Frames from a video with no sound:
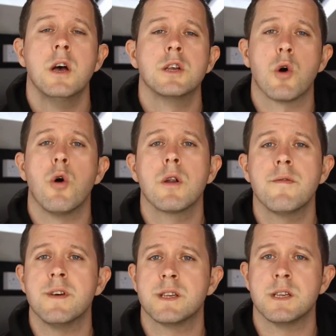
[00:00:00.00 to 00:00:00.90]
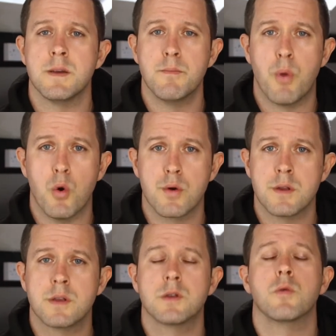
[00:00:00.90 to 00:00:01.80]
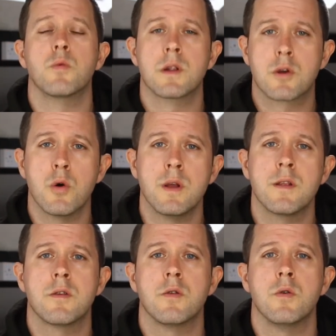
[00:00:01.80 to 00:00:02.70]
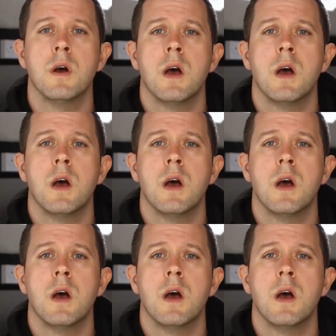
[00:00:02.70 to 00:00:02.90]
So all of this is important. So we'll go into